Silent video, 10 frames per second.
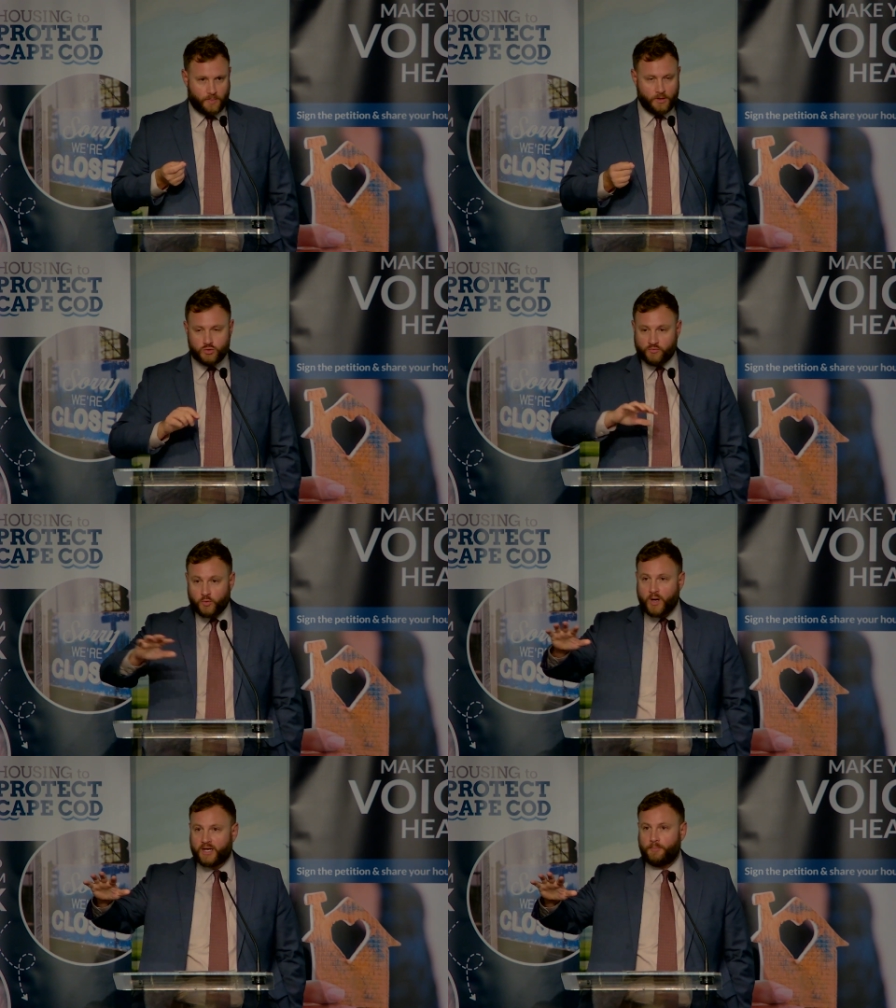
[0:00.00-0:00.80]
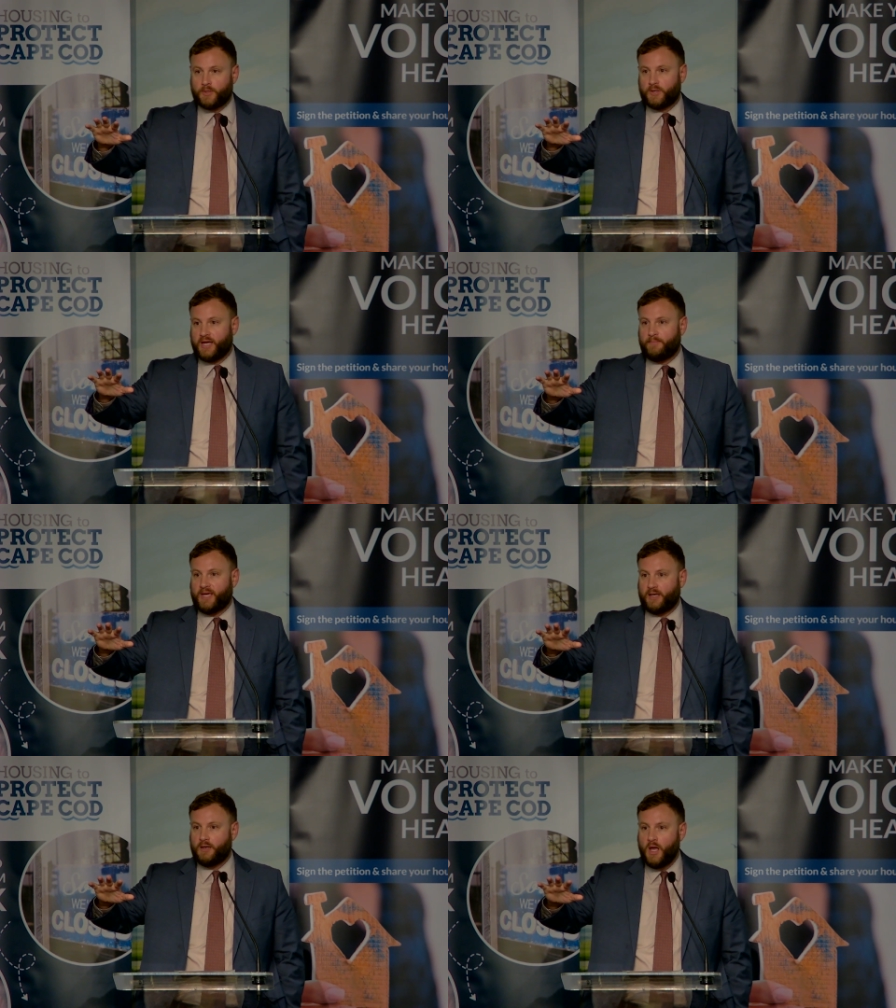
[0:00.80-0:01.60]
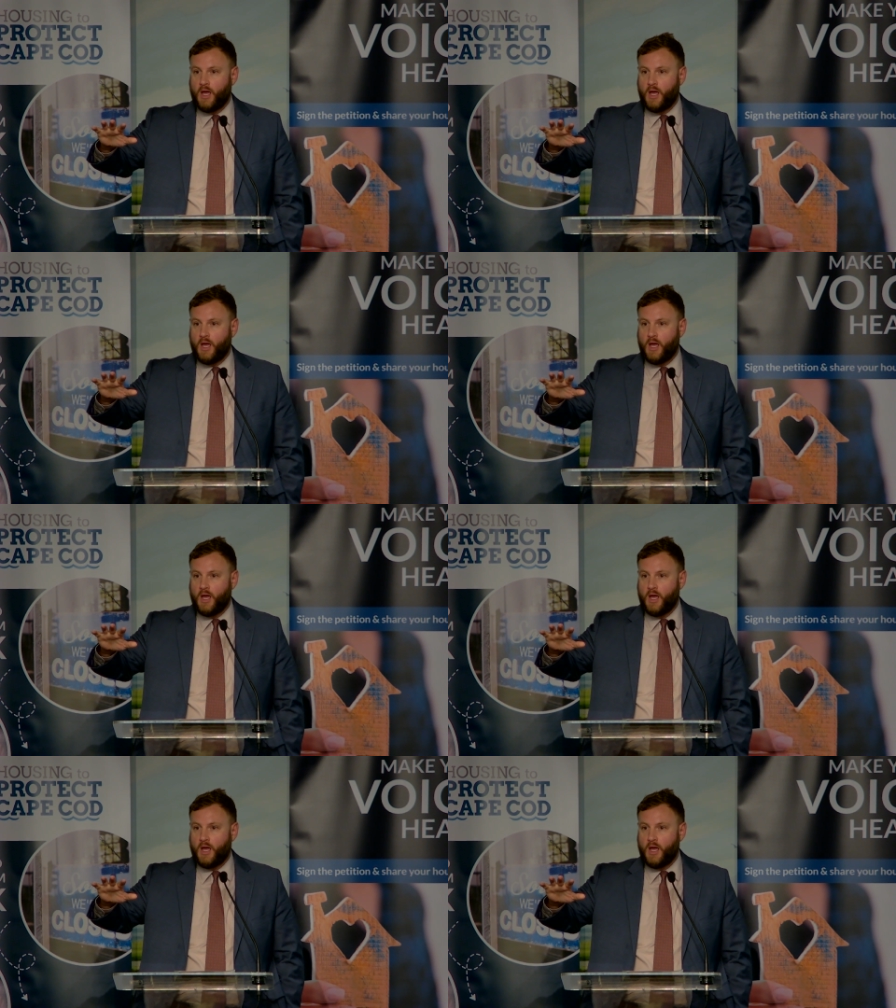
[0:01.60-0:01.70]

So if you're running a political campaign,